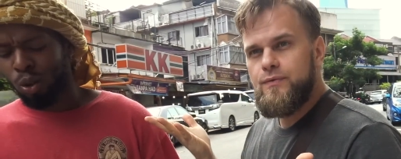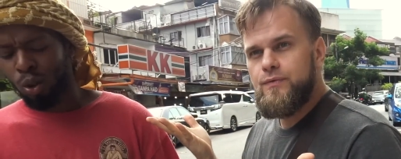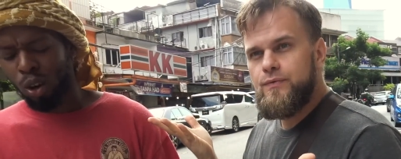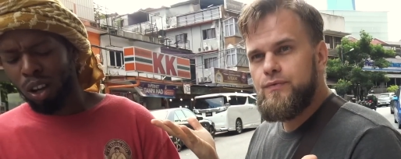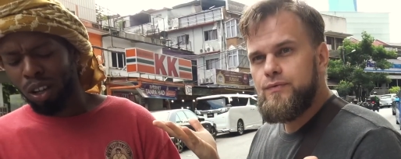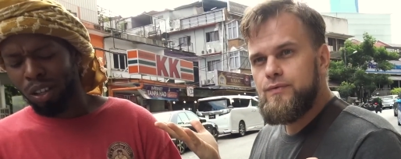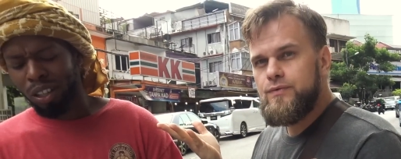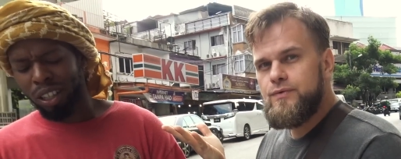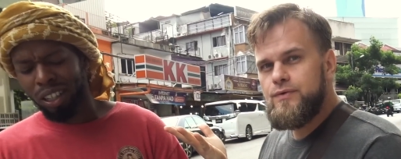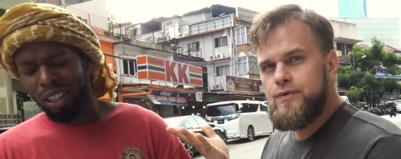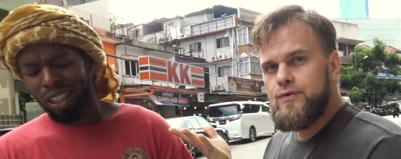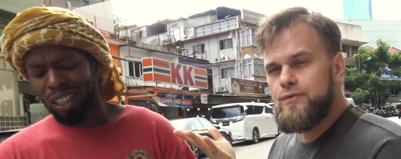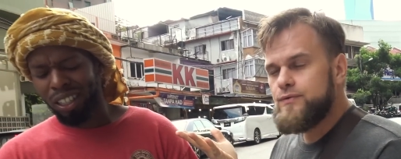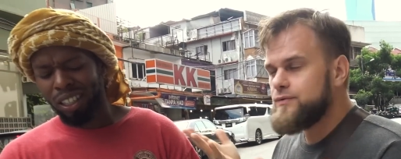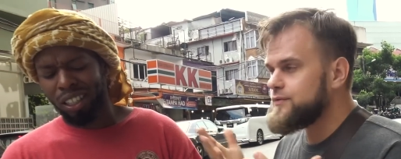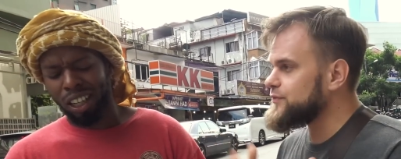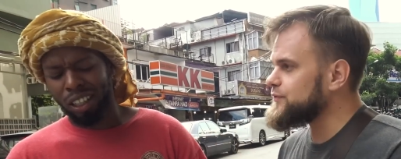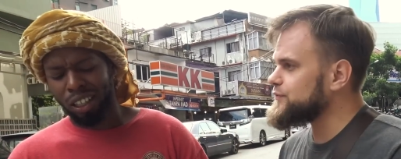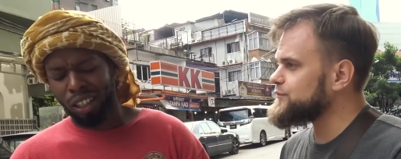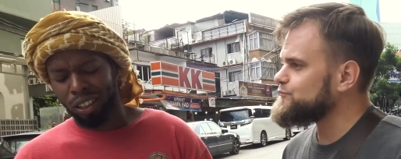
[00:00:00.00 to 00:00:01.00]
Speaker 1: quality and
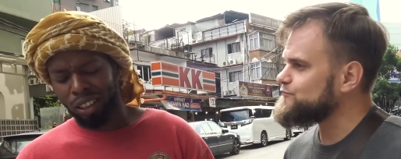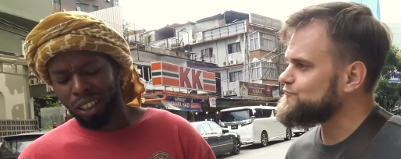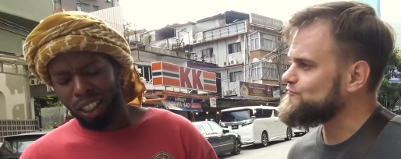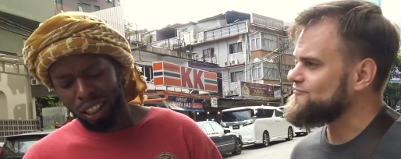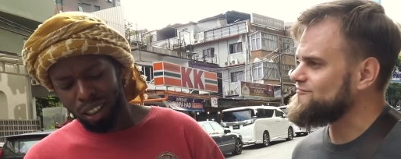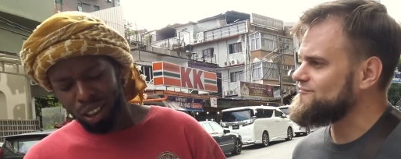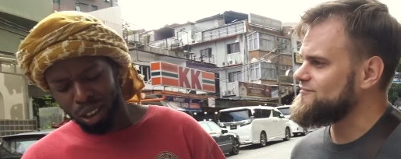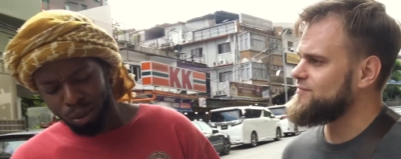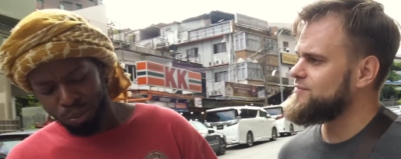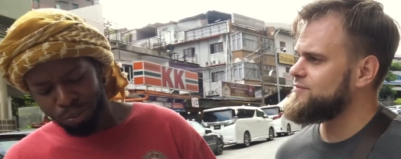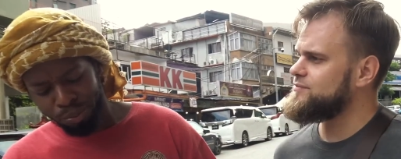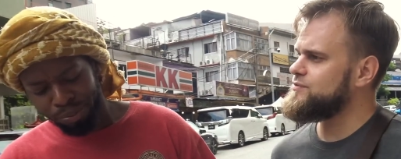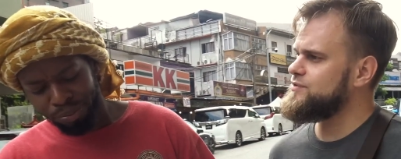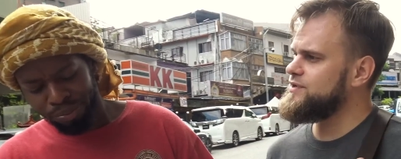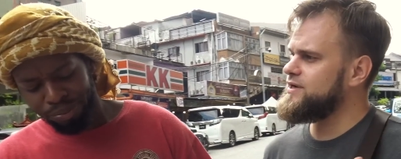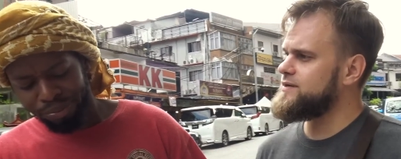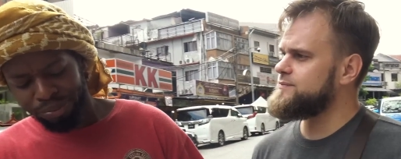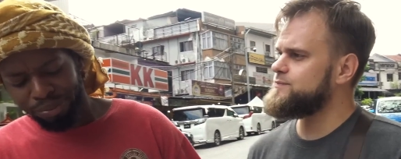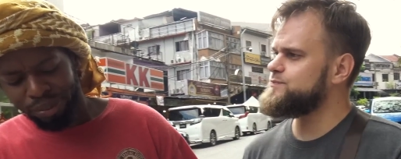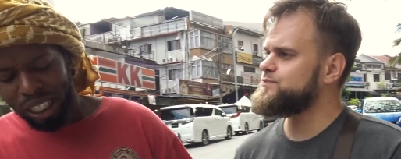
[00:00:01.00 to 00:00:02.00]
not good taste.
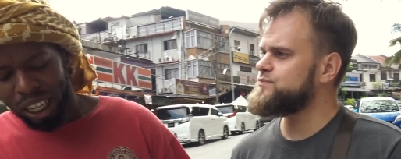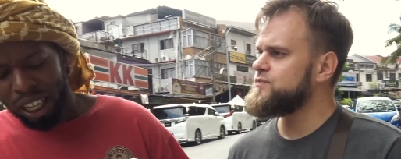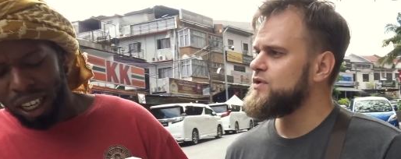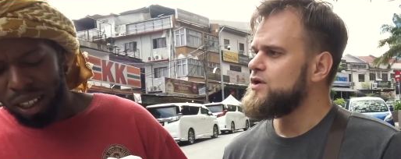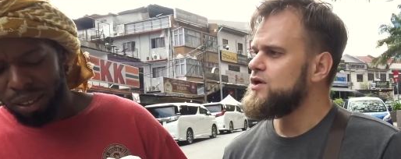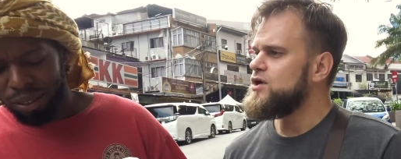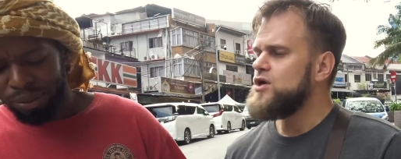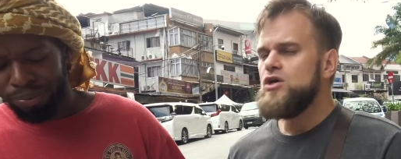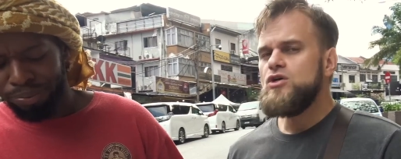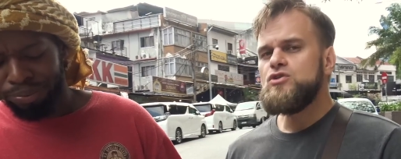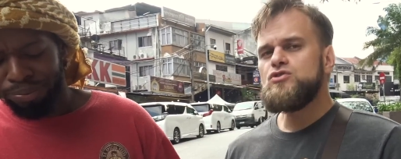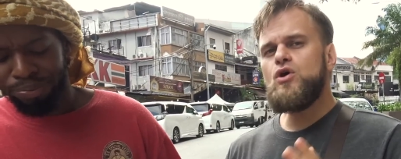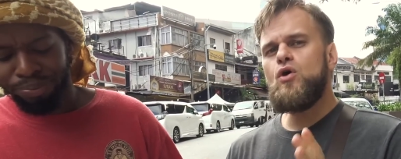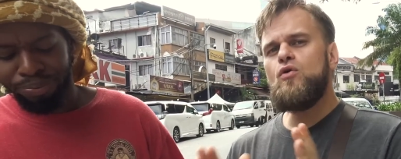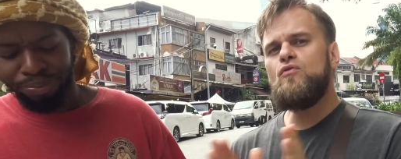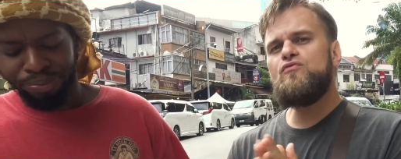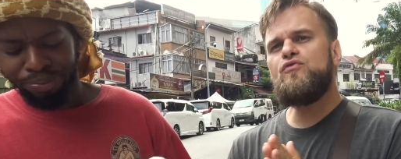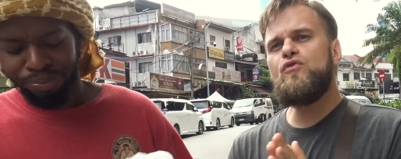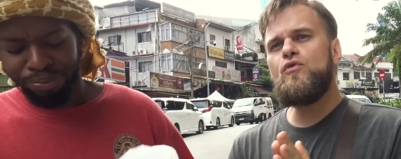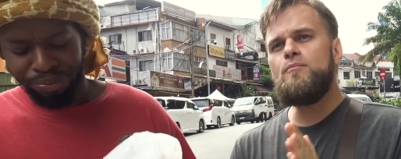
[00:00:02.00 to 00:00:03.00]
Yeah.
Speaker 2: So
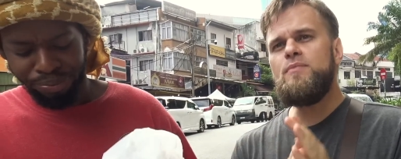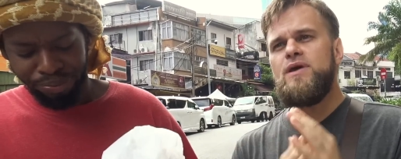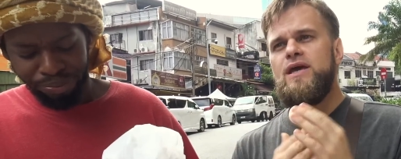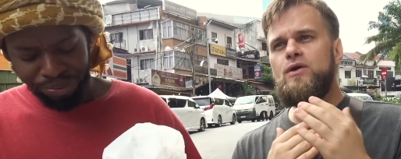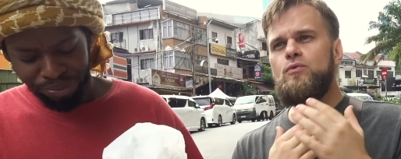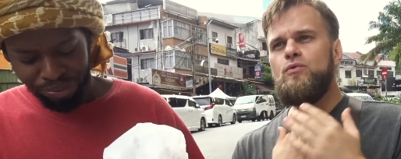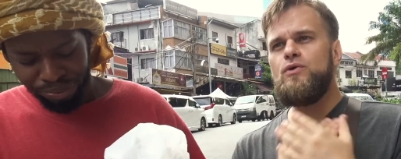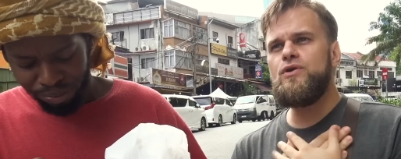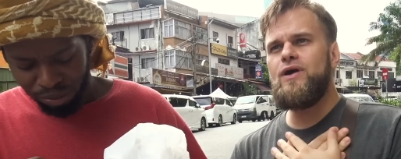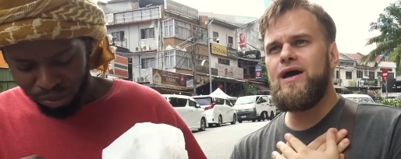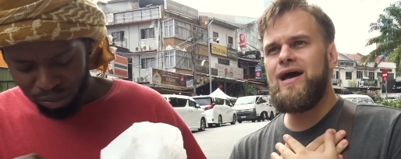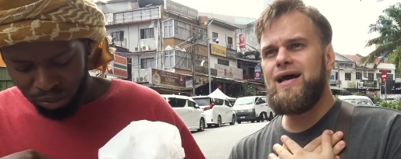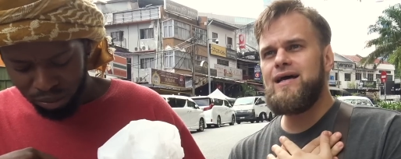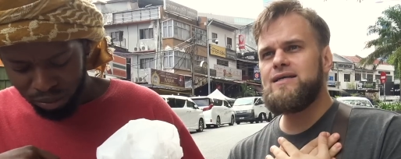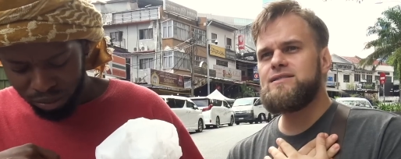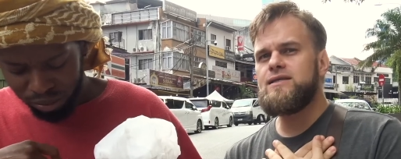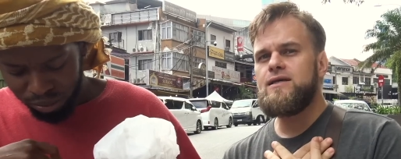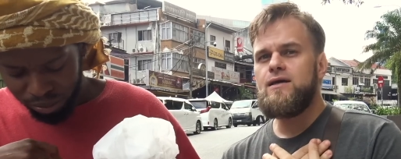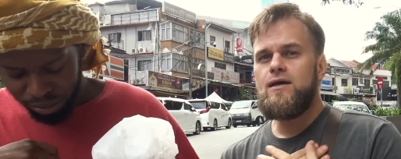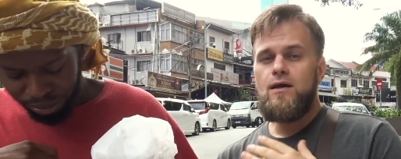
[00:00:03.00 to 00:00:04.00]
for me, when you
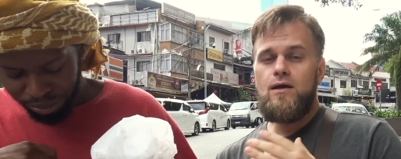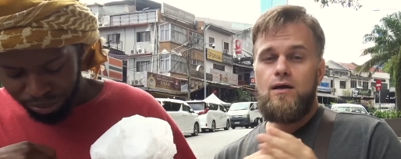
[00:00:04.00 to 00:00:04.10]
ask,